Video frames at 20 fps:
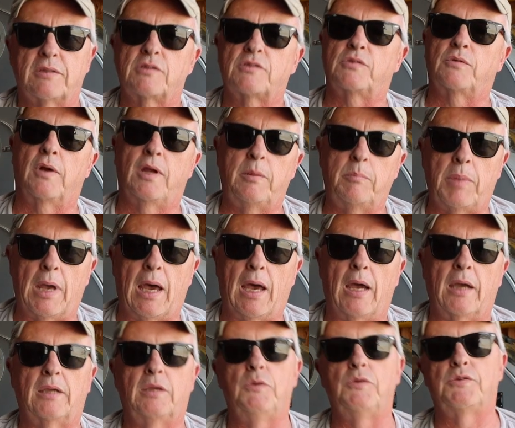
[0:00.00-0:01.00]
straight
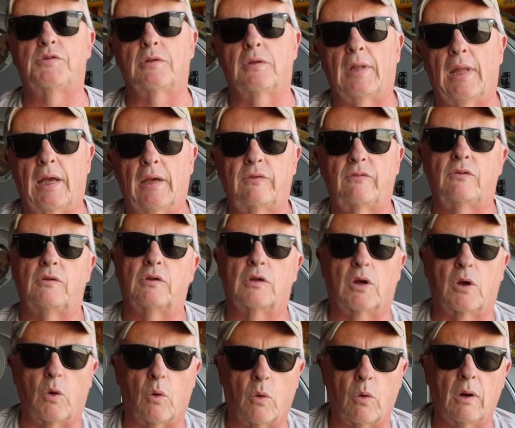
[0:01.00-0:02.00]
back, use your legs and your
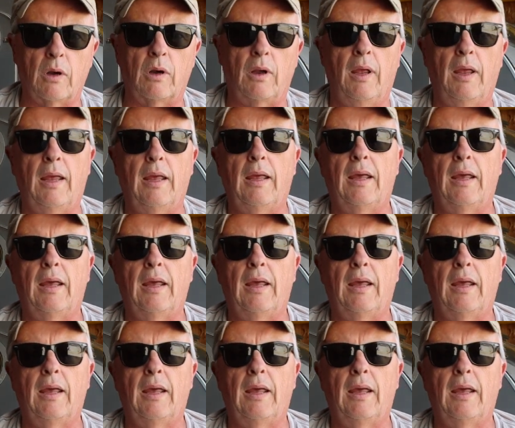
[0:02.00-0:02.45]
core